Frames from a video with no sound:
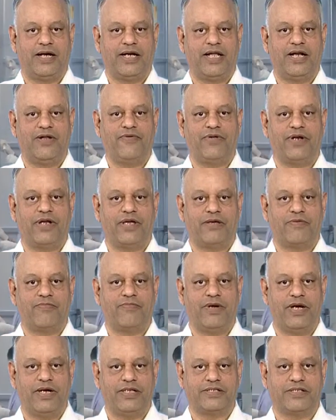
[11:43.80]
delivering
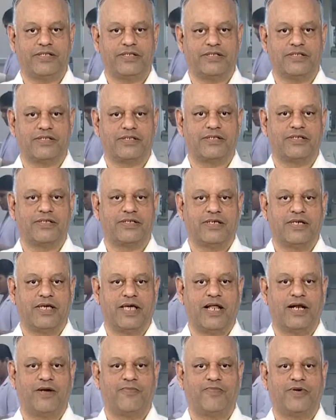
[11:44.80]
medicines
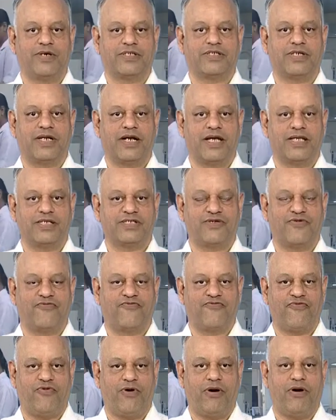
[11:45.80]
in a personalized
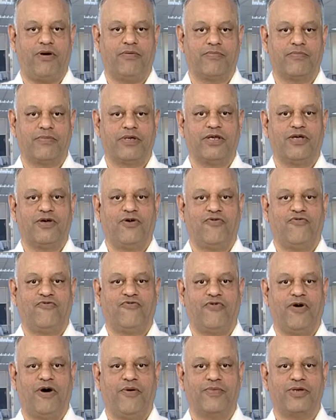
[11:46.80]
form,
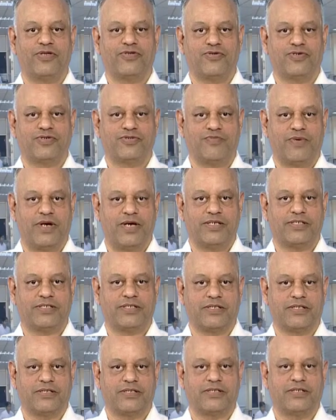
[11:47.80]
forming those
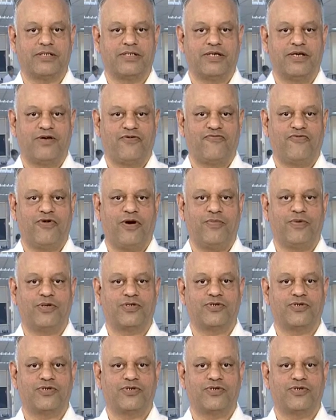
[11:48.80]
medicines, forming